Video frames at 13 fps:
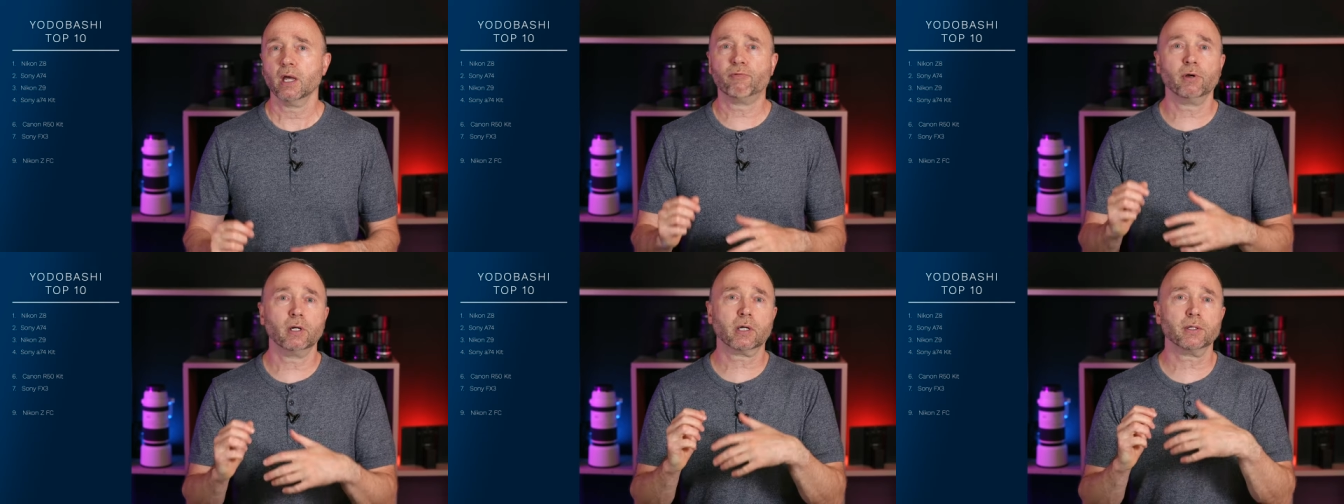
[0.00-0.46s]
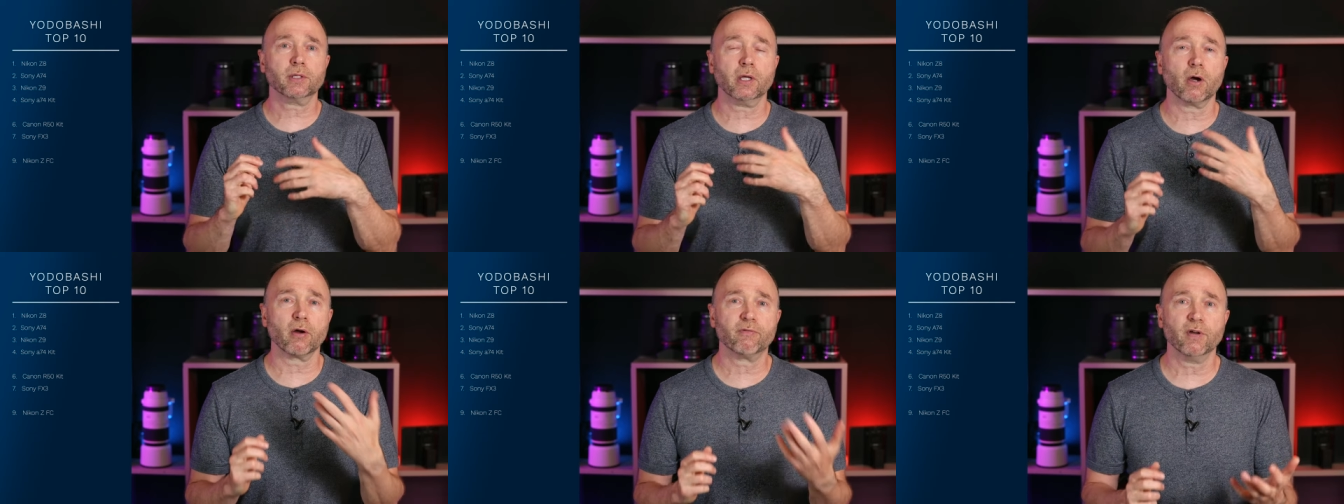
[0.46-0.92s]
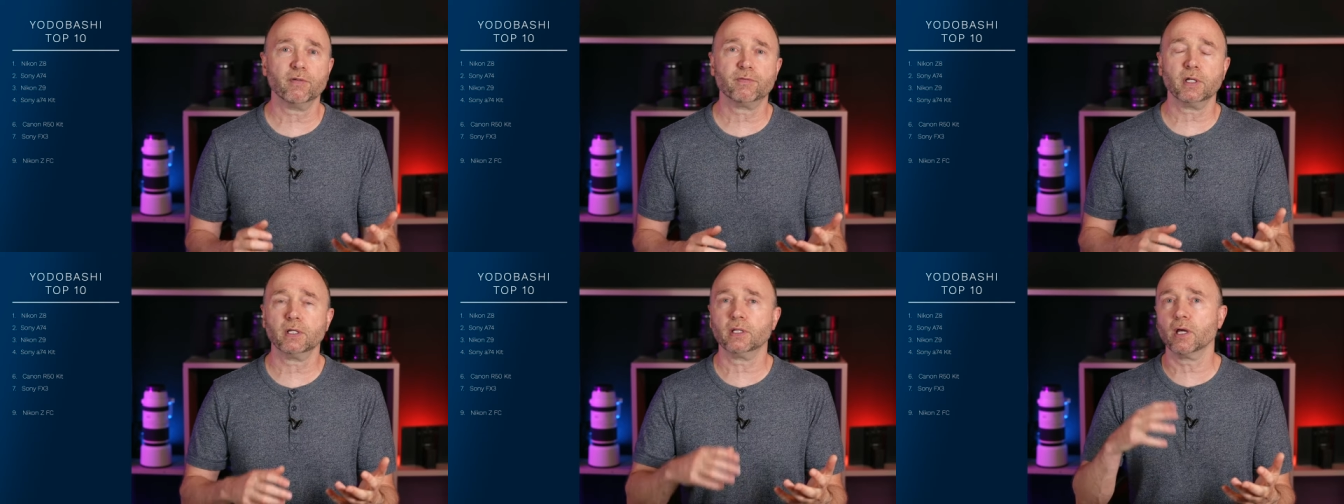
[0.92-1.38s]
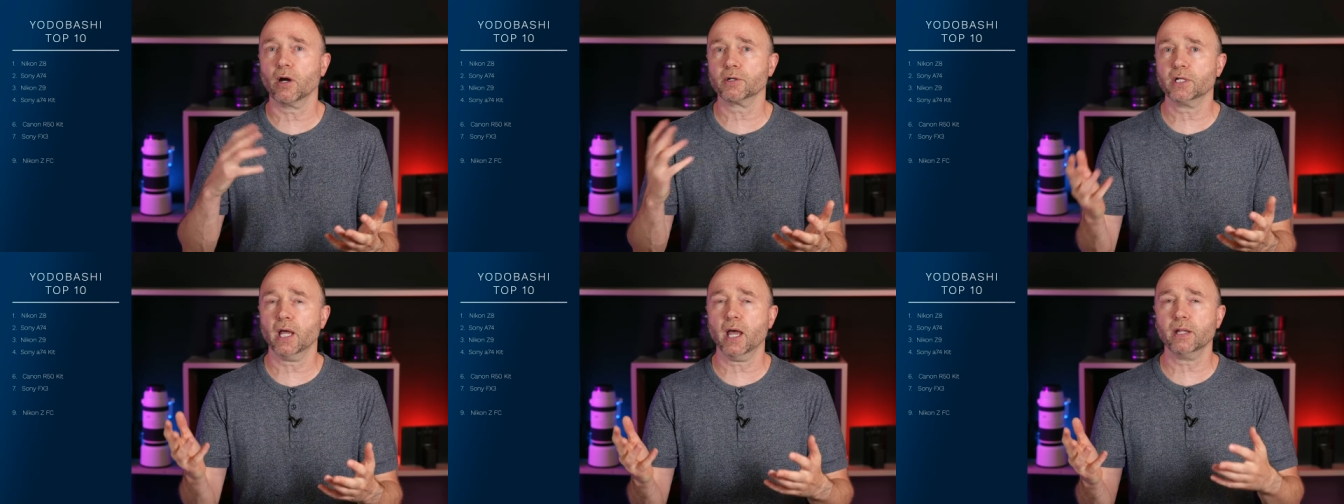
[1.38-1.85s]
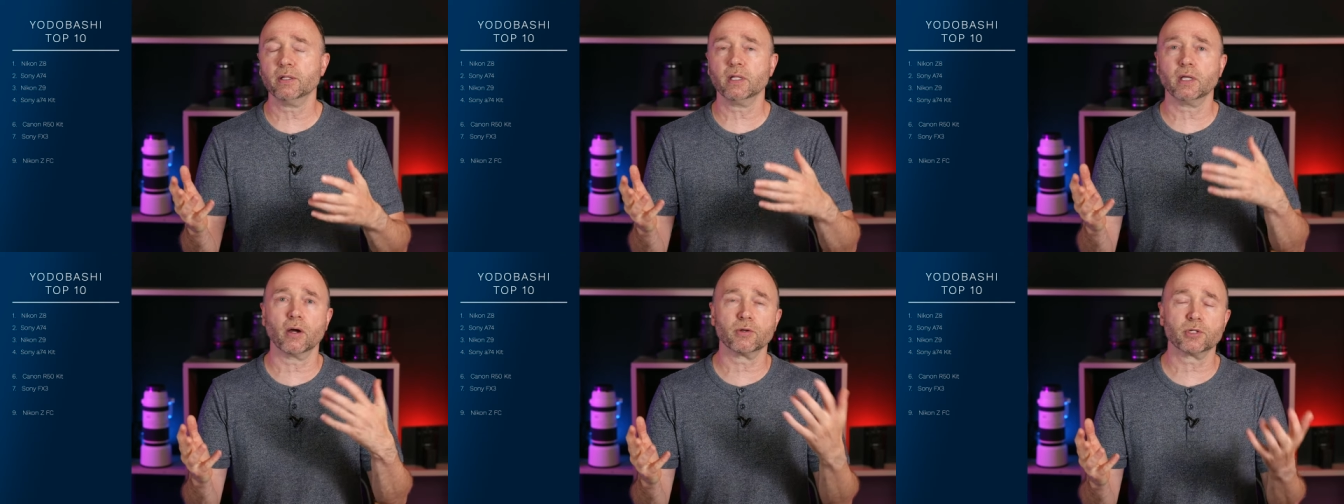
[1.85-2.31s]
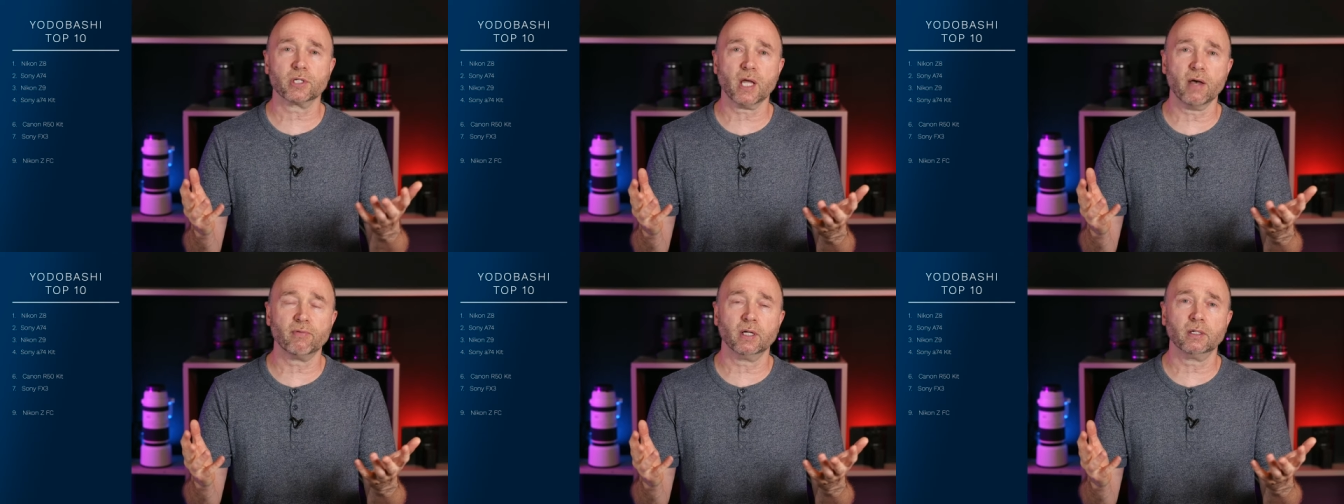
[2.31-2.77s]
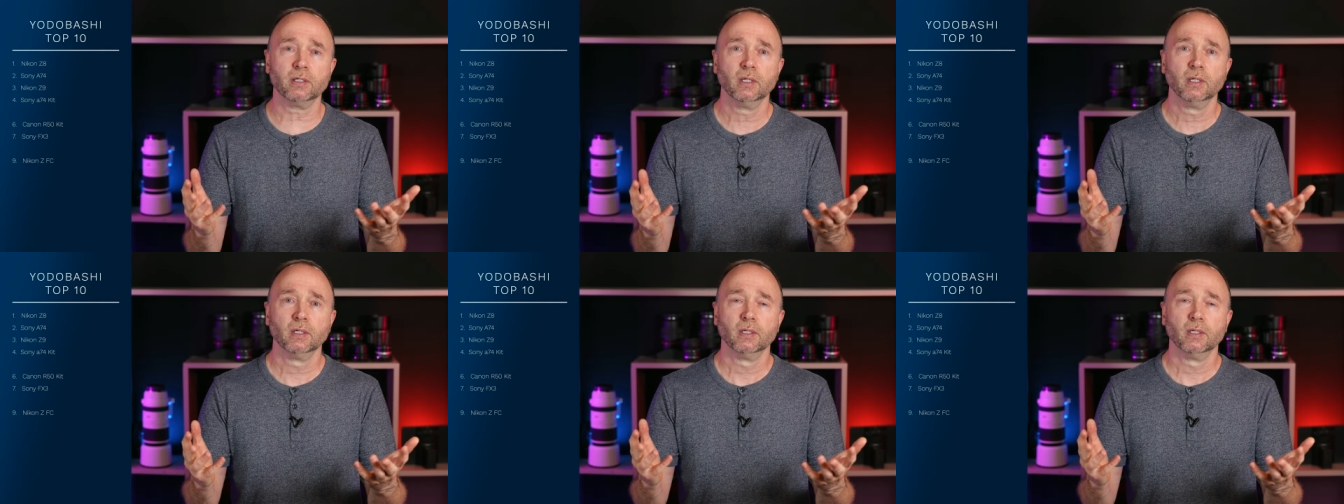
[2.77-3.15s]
if we look at the R fifty, the R ten, the R seven,